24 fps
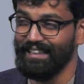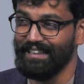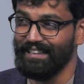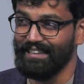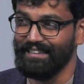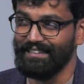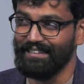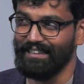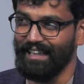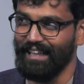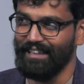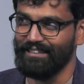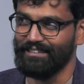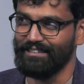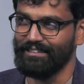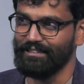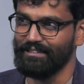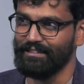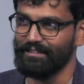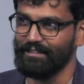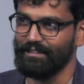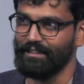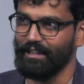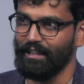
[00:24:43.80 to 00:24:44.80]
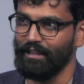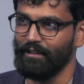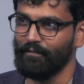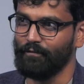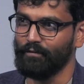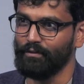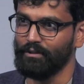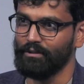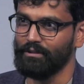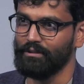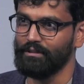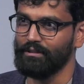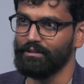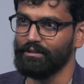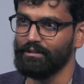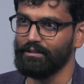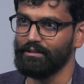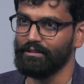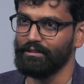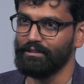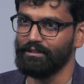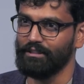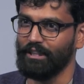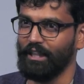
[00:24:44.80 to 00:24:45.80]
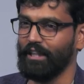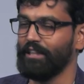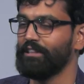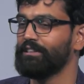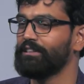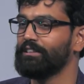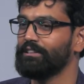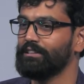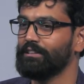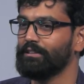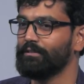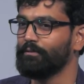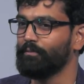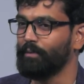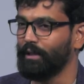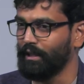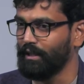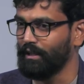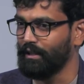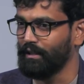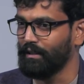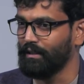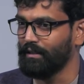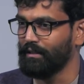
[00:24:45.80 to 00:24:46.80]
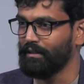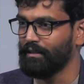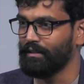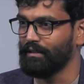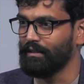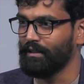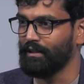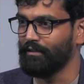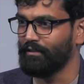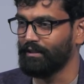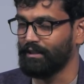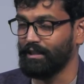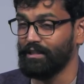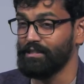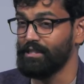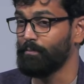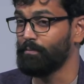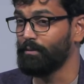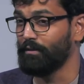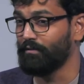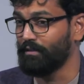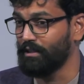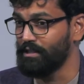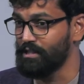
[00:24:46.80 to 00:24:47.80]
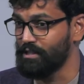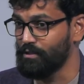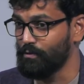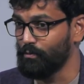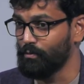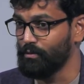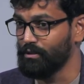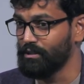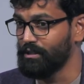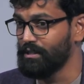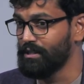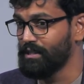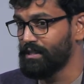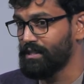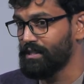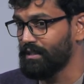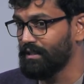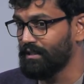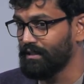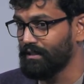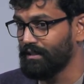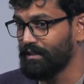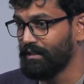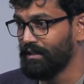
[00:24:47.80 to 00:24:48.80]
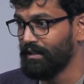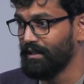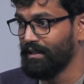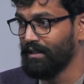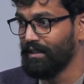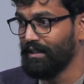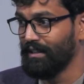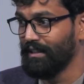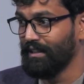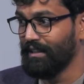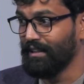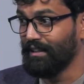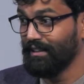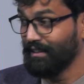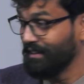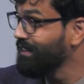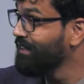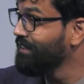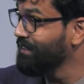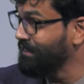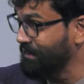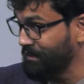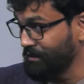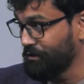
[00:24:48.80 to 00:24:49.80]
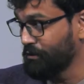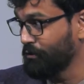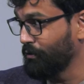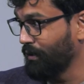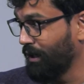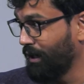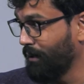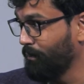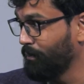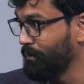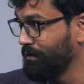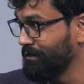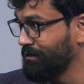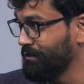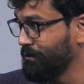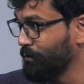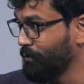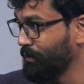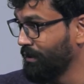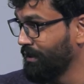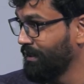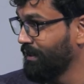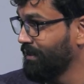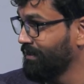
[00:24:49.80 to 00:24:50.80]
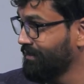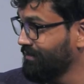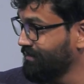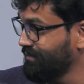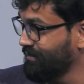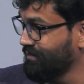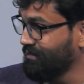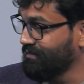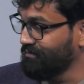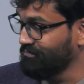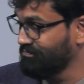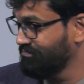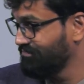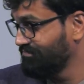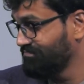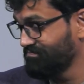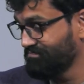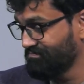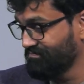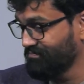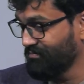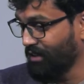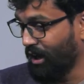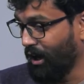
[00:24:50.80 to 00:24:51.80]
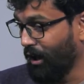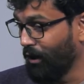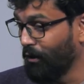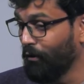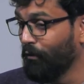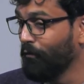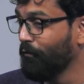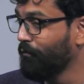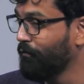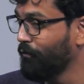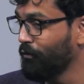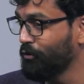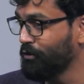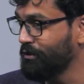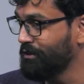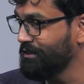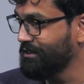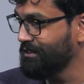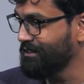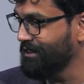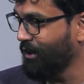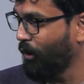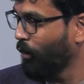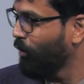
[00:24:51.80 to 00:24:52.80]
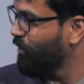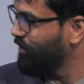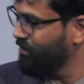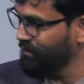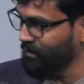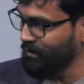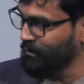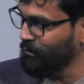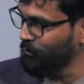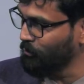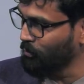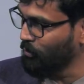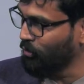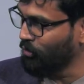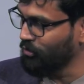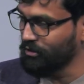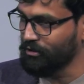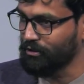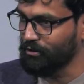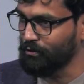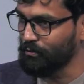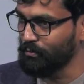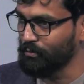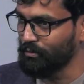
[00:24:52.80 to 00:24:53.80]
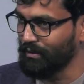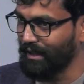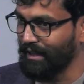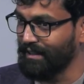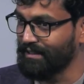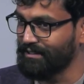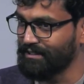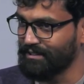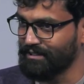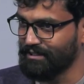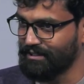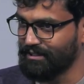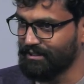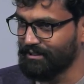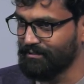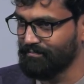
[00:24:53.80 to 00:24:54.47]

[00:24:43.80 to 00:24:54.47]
that's a kind of a change in the way our concept of culture works really needs to happen so we can allow for these alternative models to exist?